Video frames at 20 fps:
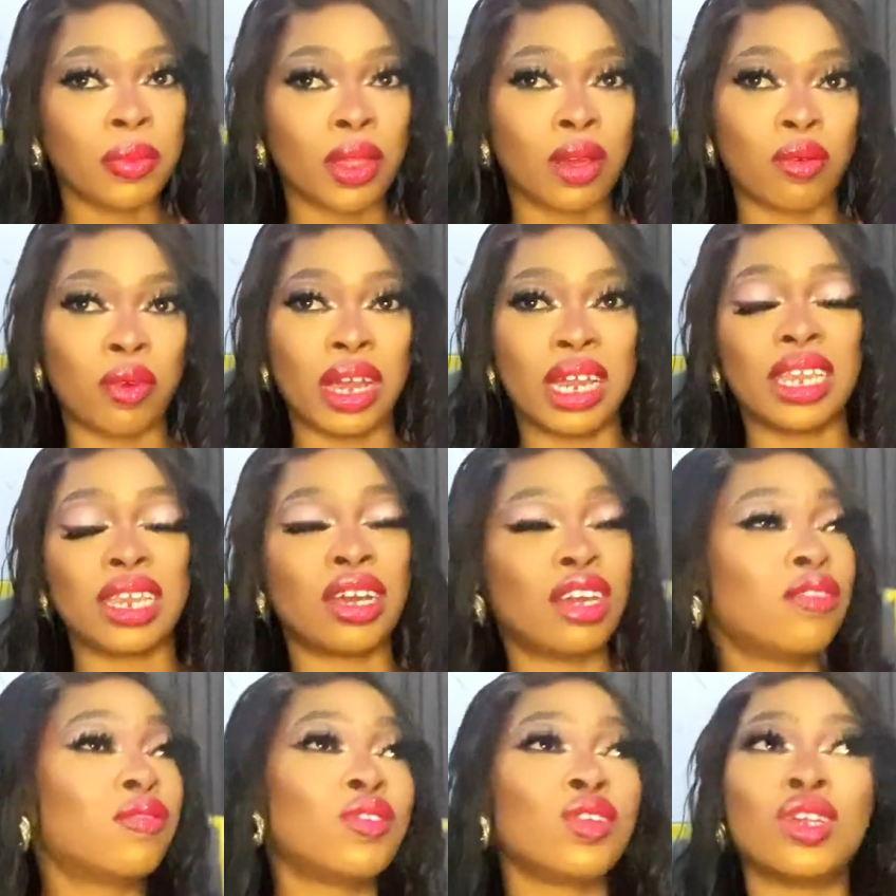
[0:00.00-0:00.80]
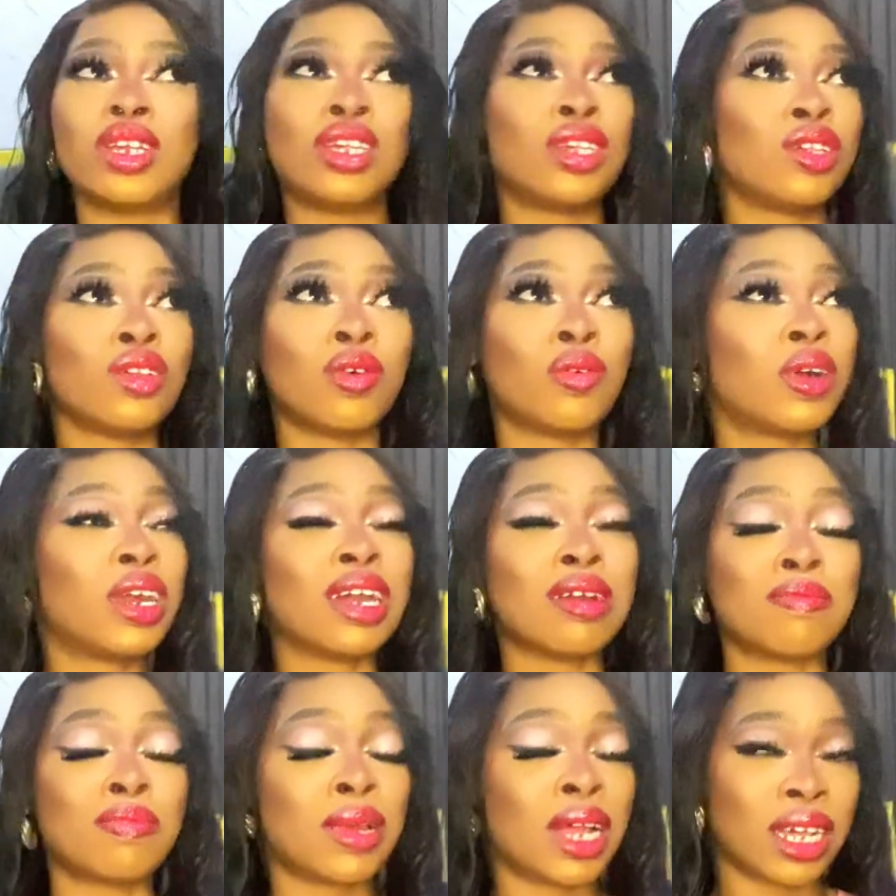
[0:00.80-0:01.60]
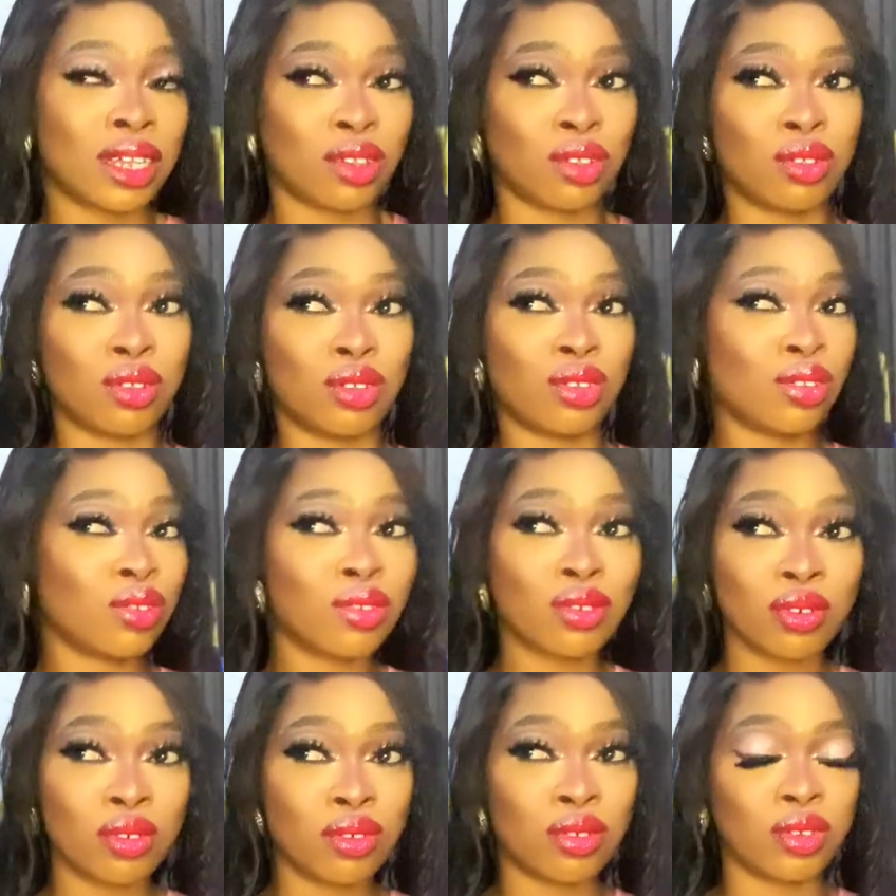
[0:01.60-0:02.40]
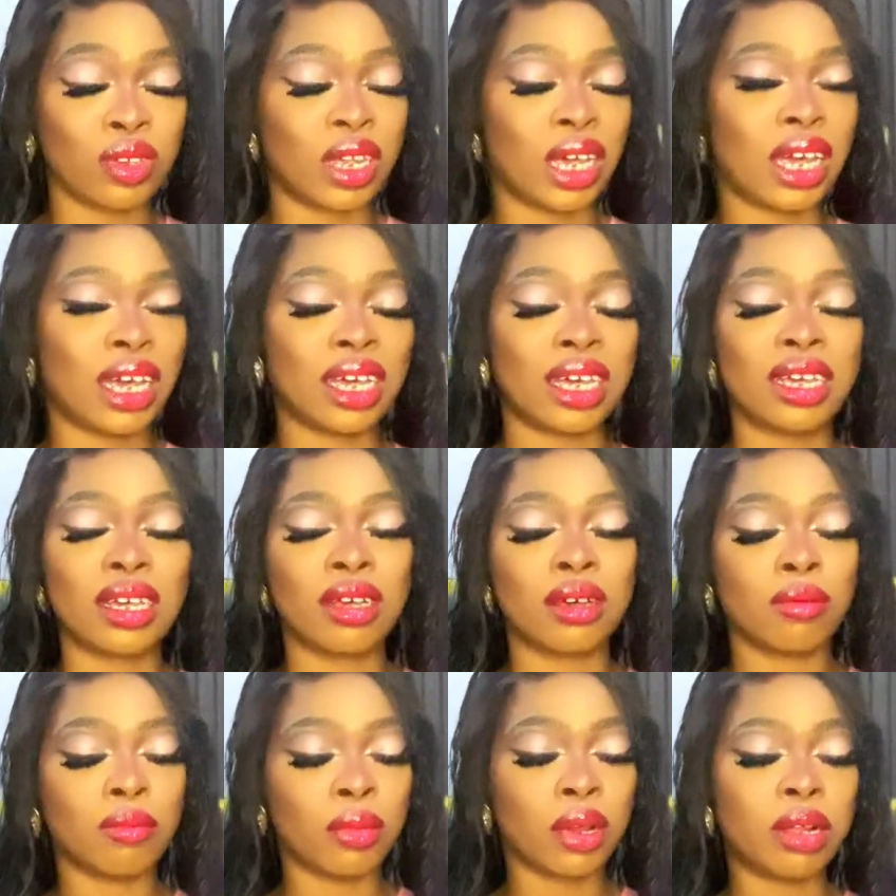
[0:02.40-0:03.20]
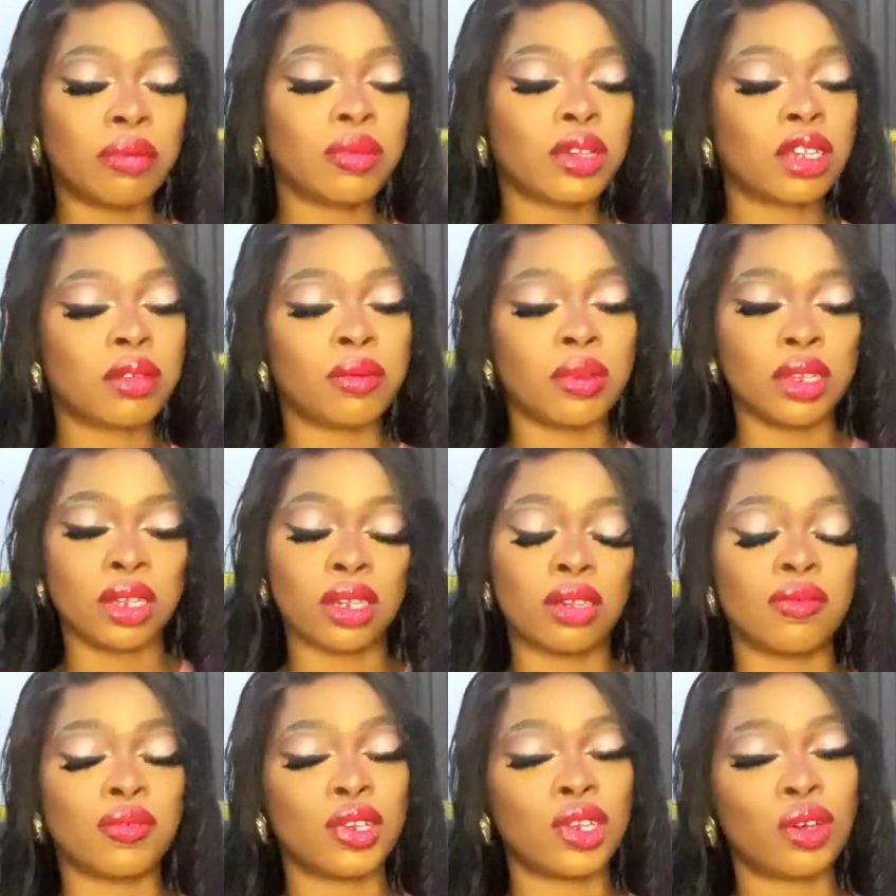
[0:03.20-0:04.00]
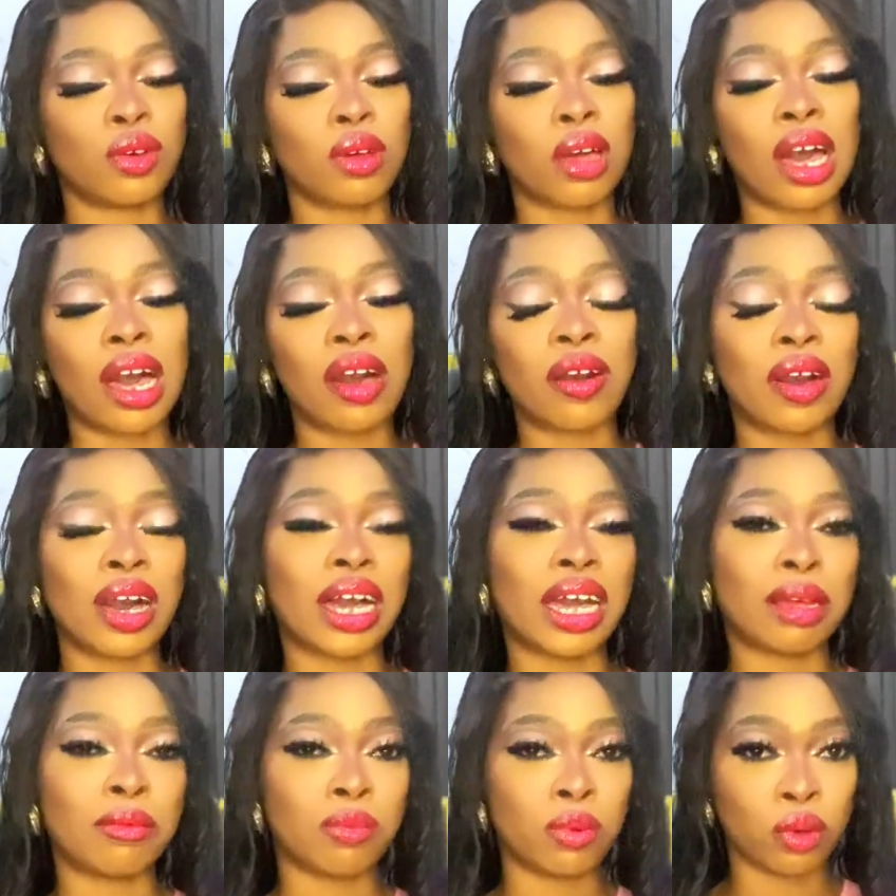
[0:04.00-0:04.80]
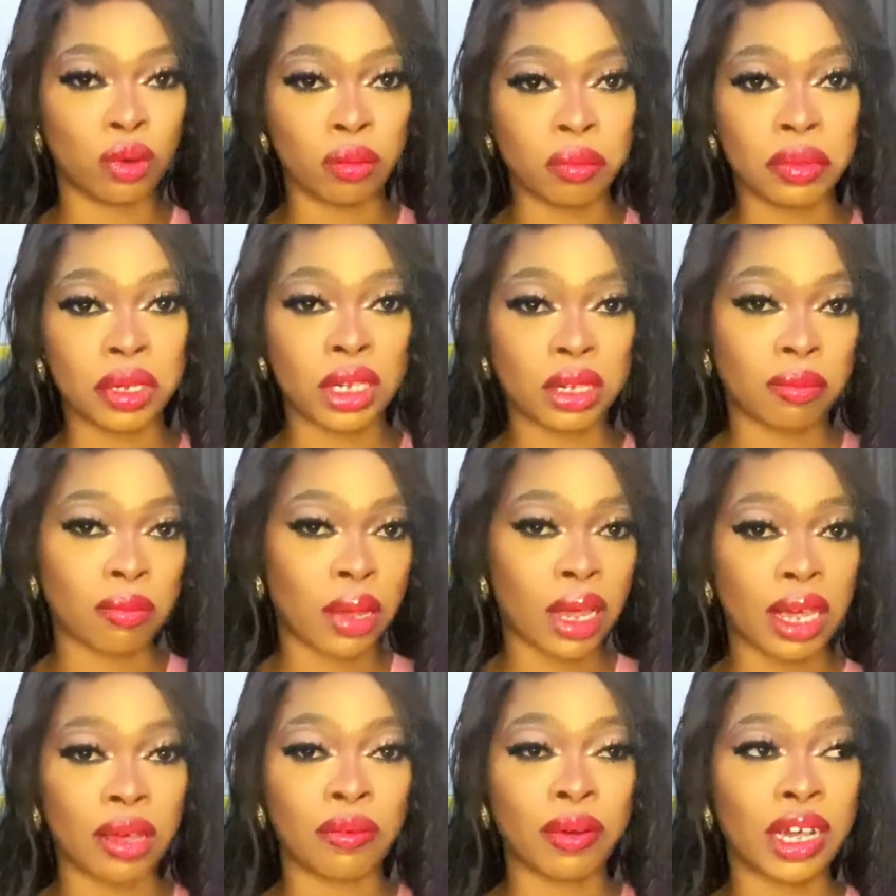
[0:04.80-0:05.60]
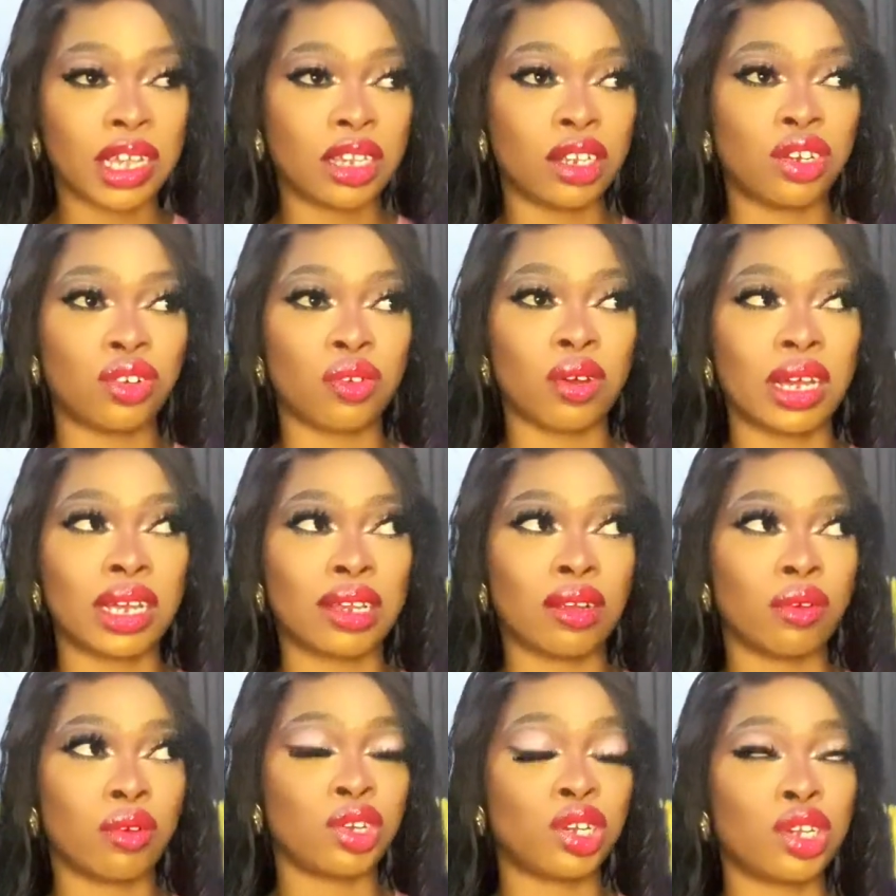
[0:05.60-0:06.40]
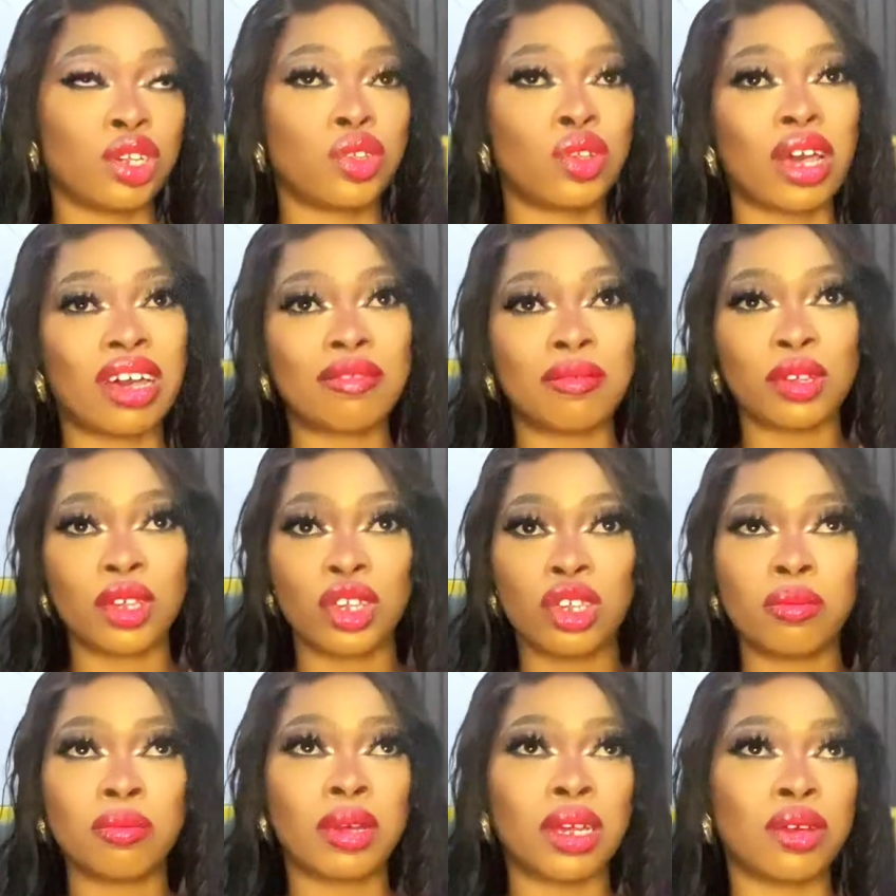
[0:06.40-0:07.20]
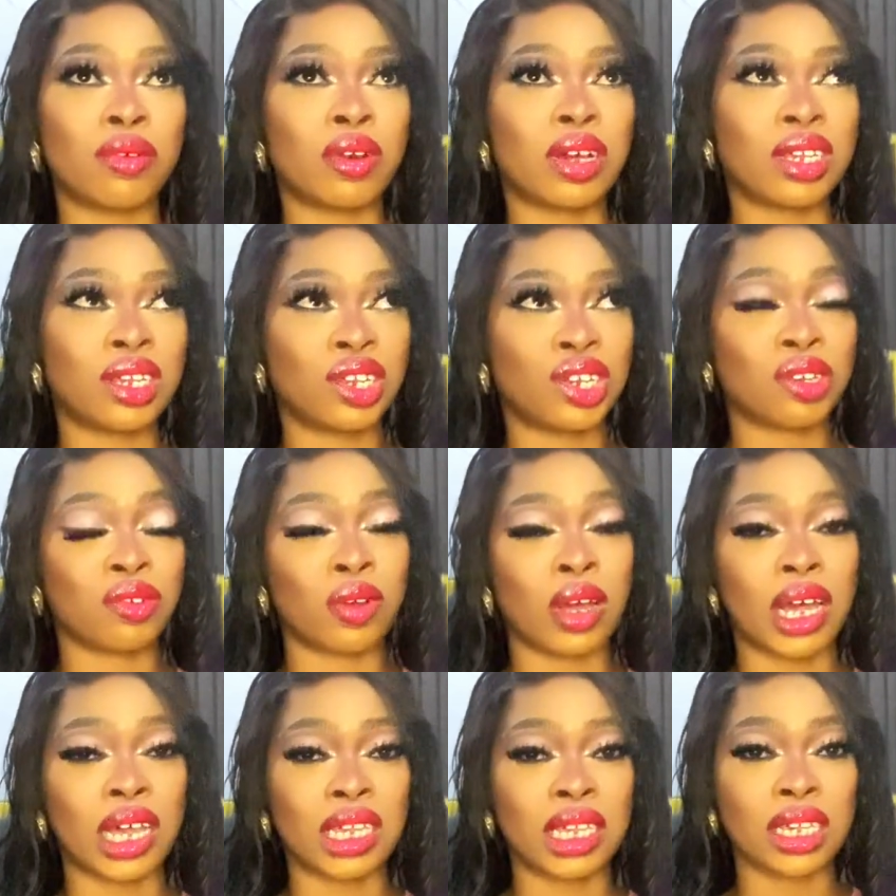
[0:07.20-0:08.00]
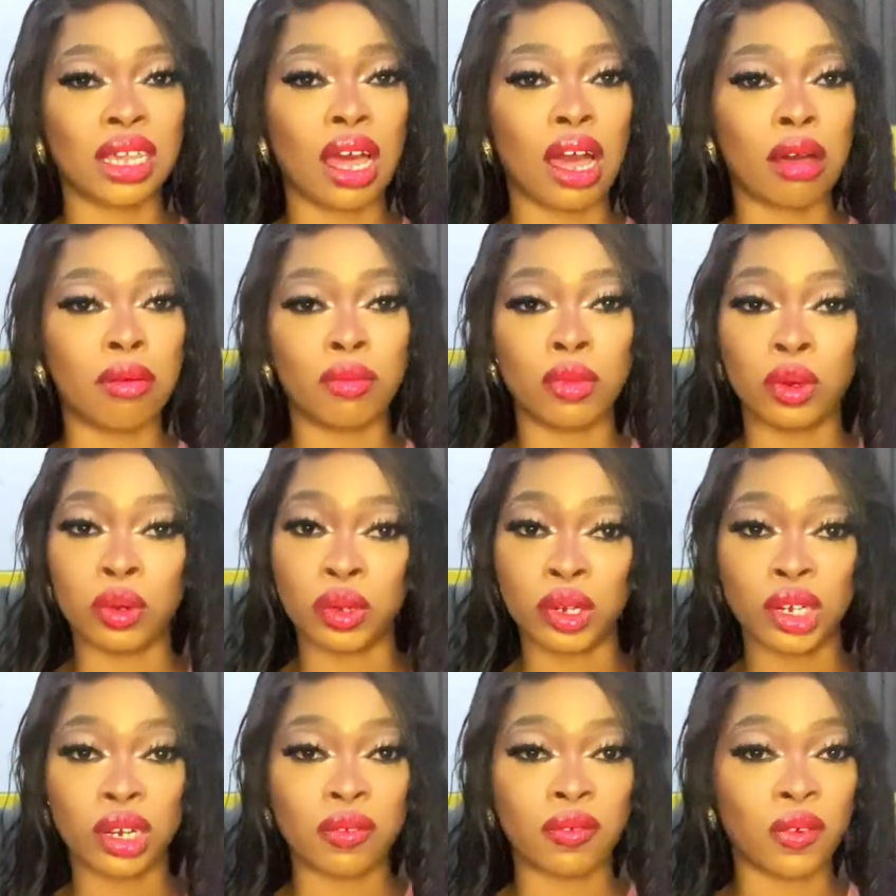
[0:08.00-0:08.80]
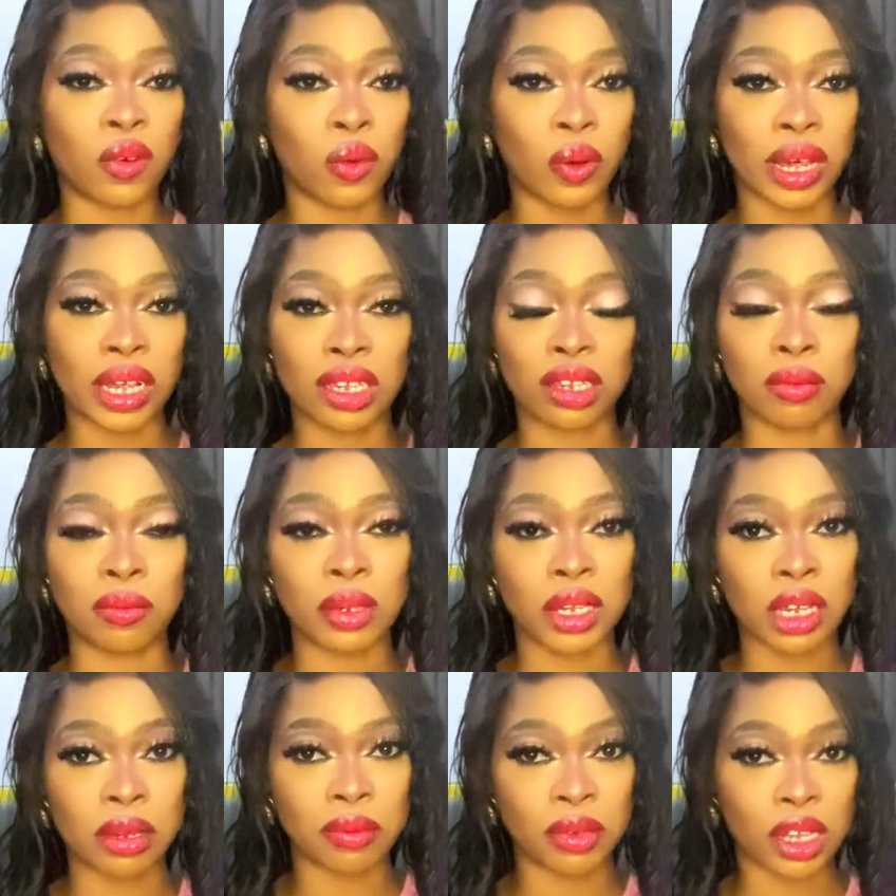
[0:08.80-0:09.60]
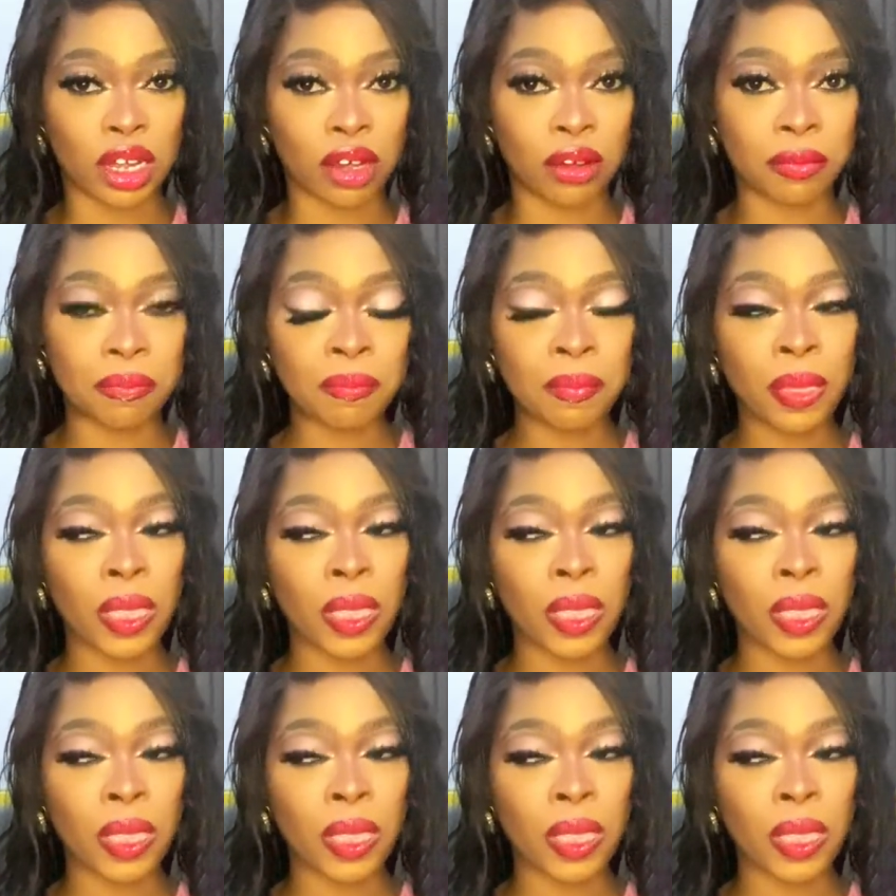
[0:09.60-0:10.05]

right now, even though this is not what I plan to do today. But let me just make this video how I promise my whitish white lotion. So I've been using my whitish white lotion for quite some time now.